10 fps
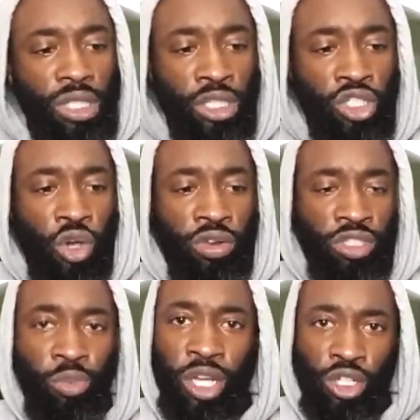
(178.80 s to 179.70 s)
Dazn has
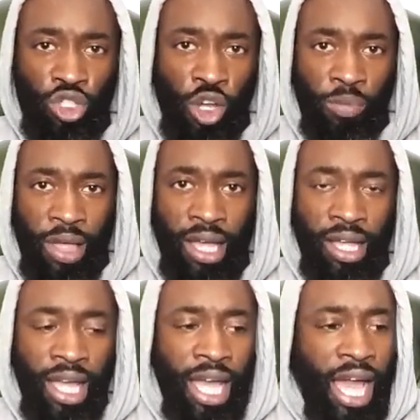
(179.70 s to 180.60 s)
said, we can top that.
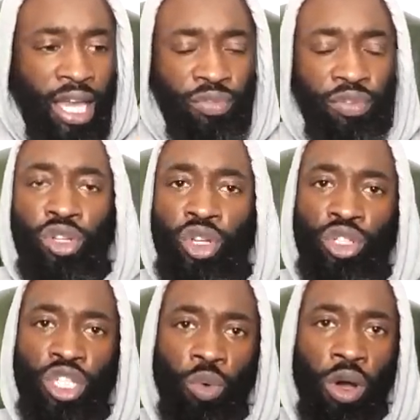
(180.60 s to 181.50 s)
And if you're
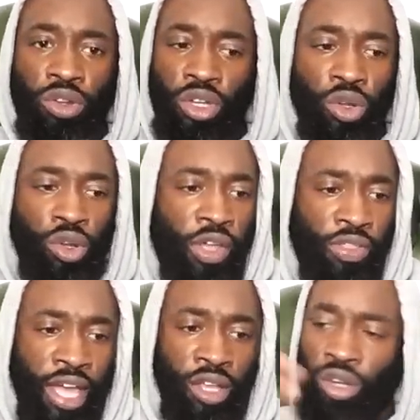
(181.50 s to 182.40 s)
Deontay Wilder, you look at
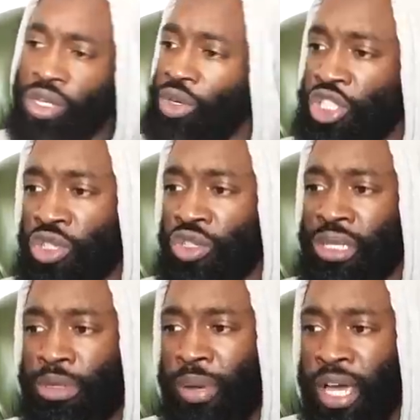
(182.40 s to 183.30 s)
that, you look
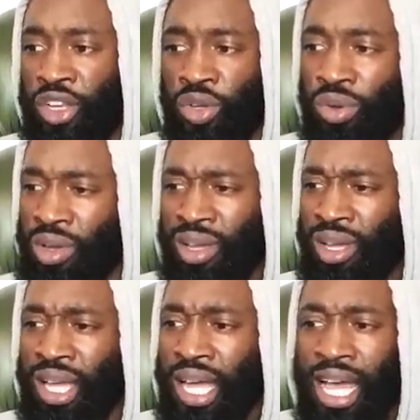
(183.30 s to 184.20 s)
Showtime are paying you,
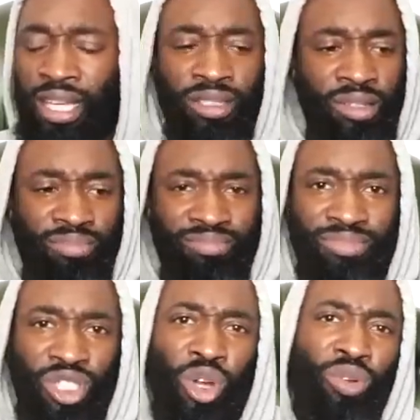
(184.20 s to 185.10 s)
and
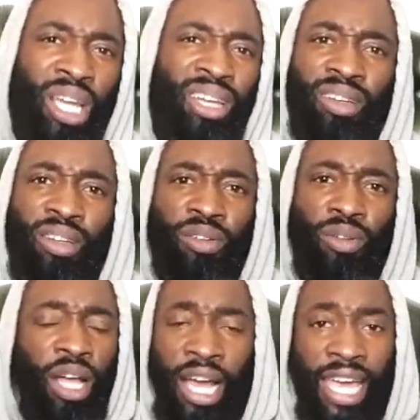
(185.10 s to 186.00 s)
sorry,
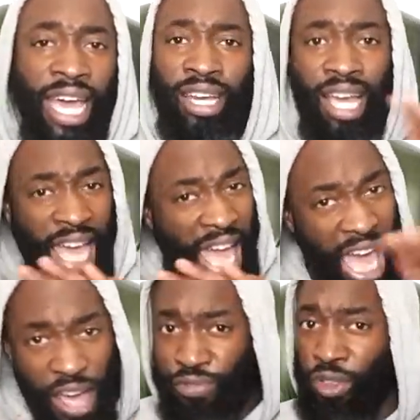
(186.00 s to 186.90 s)
again,
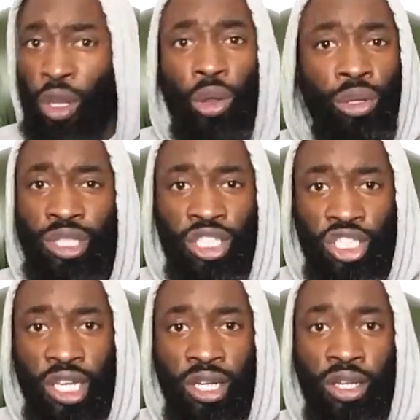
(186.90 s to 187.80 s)
F the loyalty
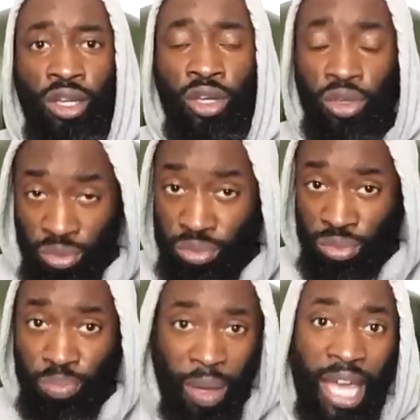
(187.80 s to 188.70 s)
shit.
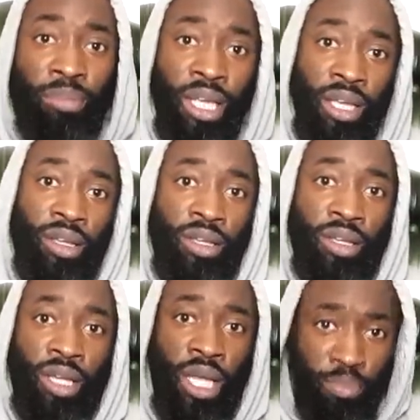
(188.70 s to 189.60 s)
Pay
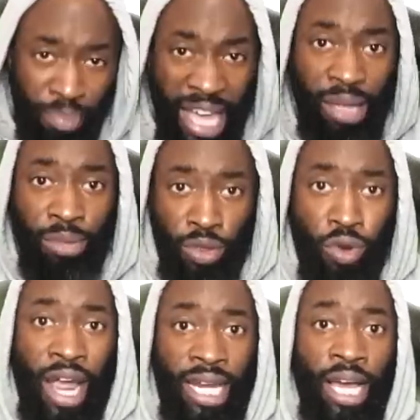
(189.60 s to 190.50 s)
me
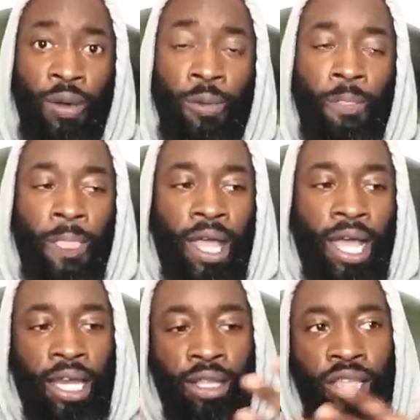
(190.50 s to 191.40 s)
right now.
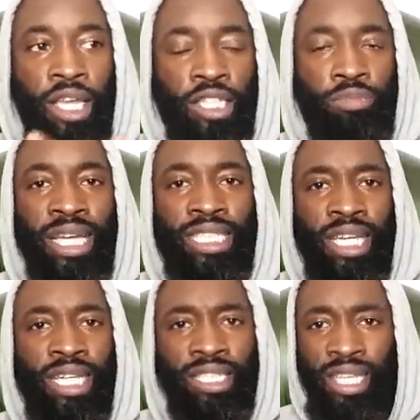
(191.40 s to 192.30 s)
And I think it makes
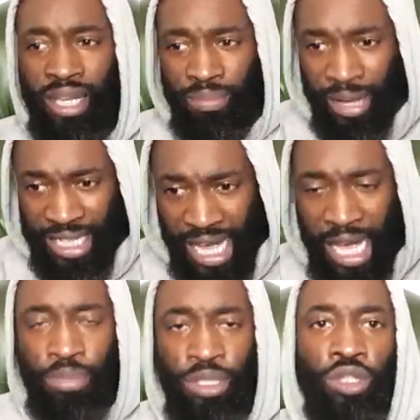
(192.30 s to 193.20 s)
sense. It makes
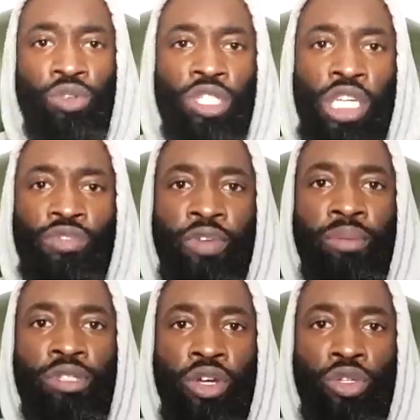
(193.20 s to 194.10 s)
absolute sense for
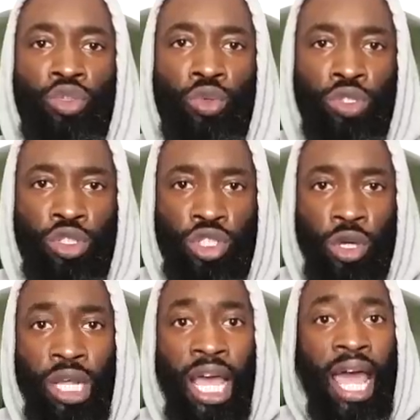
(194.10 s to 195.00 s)
him to go and talk to
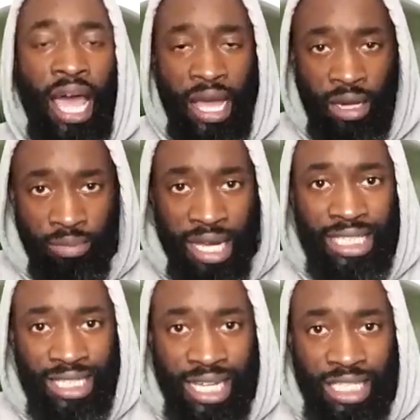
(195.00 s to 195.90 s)
Dazn. And it
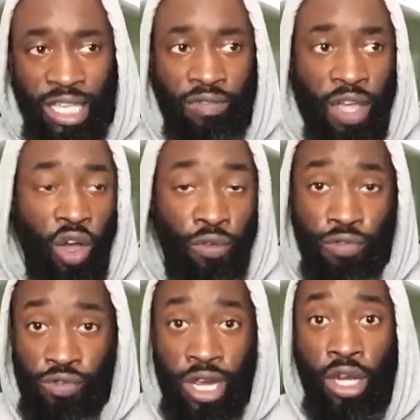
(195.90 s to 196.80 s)
makes sense if they're
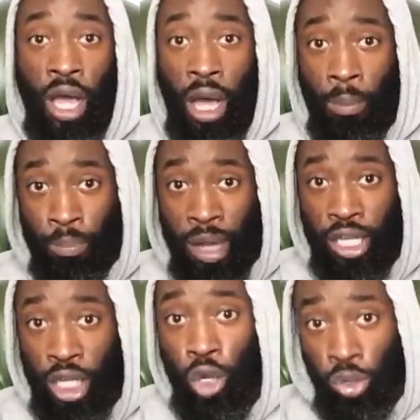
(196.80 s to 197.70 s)
offering a
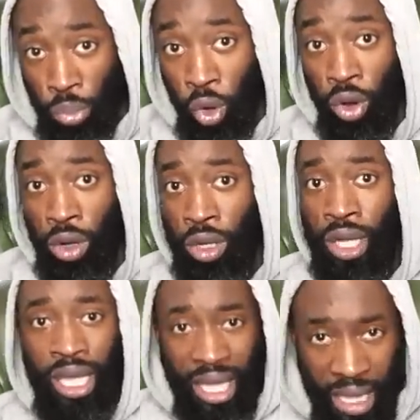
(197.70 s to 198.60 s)
bucket load more,
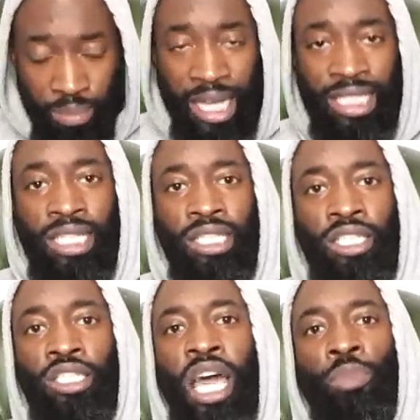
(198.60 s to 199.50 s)
it makes sense to
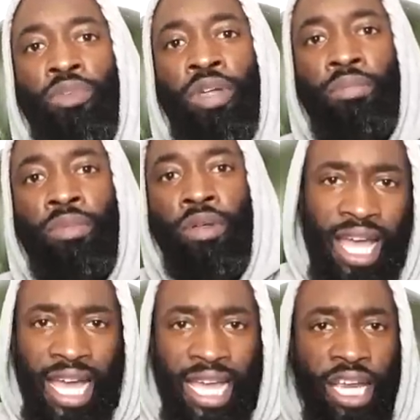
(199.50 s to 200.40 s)
sign with them.
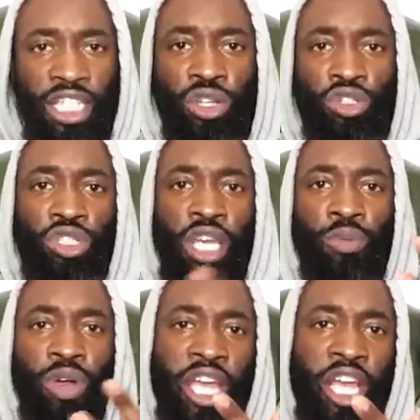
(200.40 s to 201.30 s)
Again, it's not just
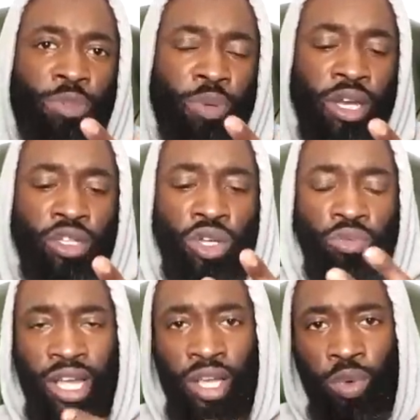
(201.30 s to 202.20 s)
hearing what ESPN and Top
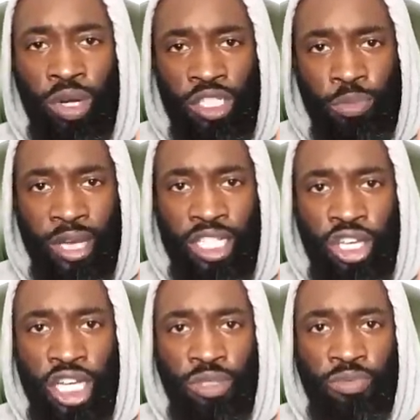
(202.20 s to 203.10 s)
Rank are willing to pay
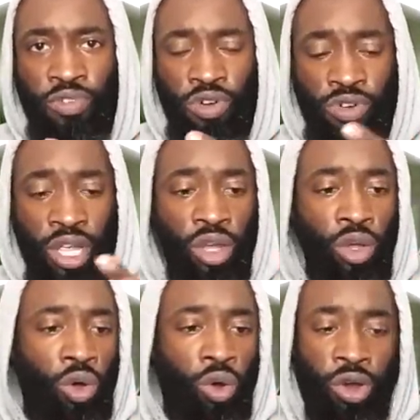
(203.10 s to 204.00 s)
Tyson Fury,
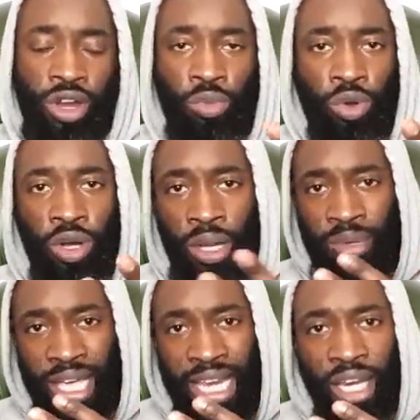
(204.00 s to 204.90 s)
or hearing what
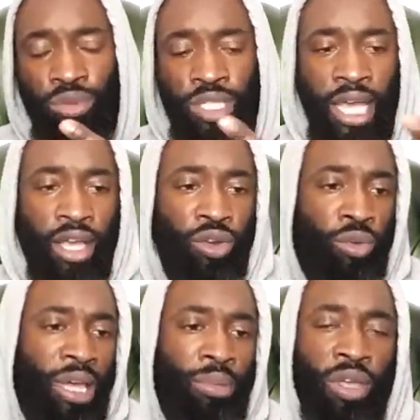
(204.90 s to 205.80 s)
Canelo's getting, or
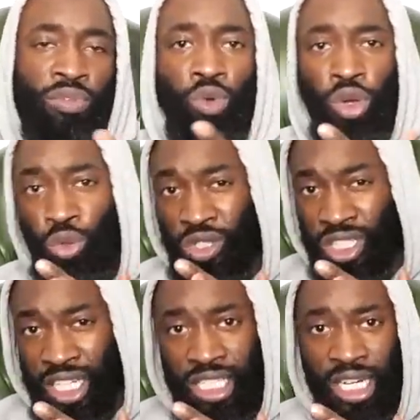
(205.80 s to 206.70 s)
maybe even what
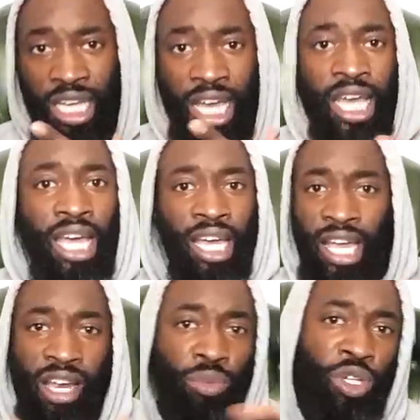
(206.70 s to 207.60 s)
Usyk's going to get.
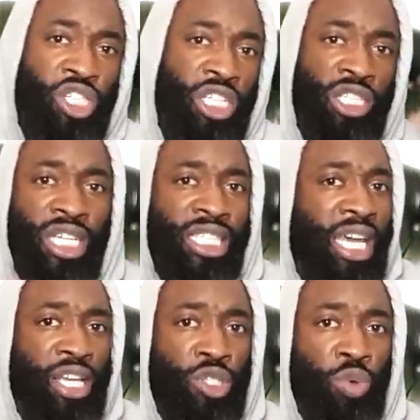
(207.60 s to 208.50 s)
Hearing what GGD's
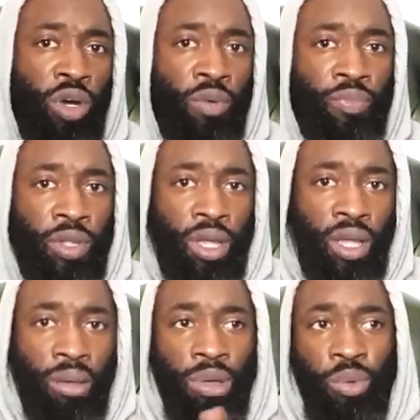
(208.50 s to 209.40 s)
getting as well.
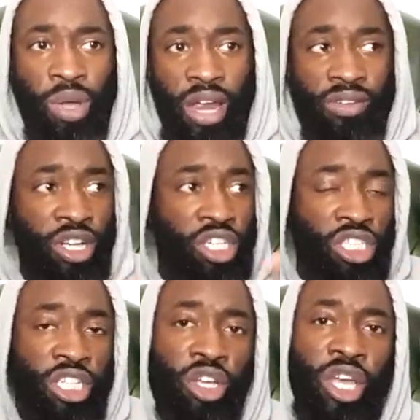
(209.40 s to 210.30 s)
I mean, we're hearing that
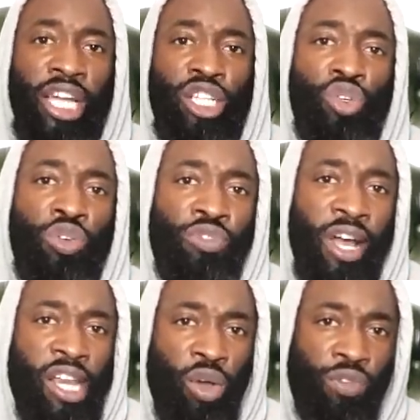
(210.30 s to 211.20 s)
GGD could get a
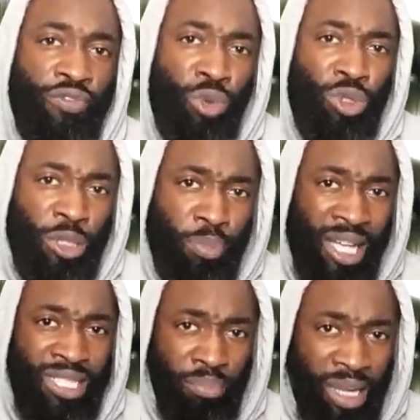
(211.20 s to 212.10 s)
two-fight deal of
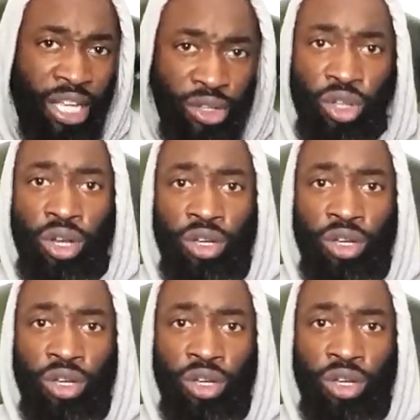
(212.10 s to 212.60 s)
$40-plus million.